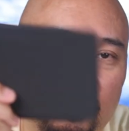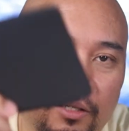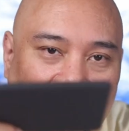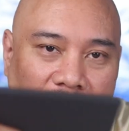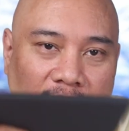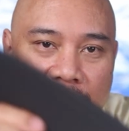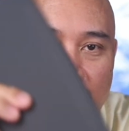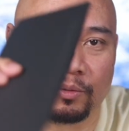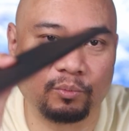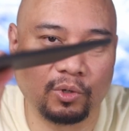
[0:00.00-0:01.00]
toss this
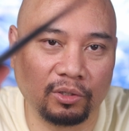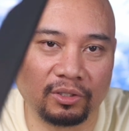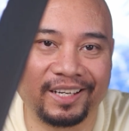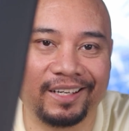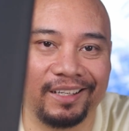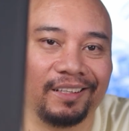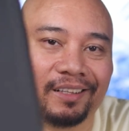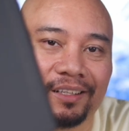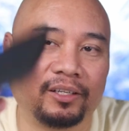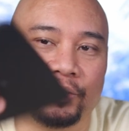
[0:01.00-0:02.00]
small tiny
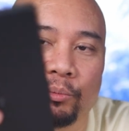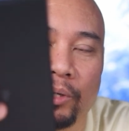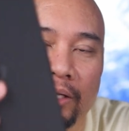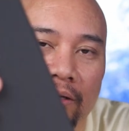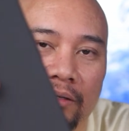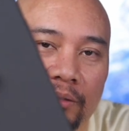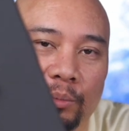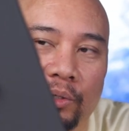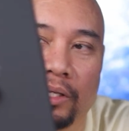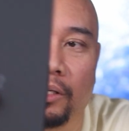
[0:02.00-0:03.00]
thing in your bag. Look how small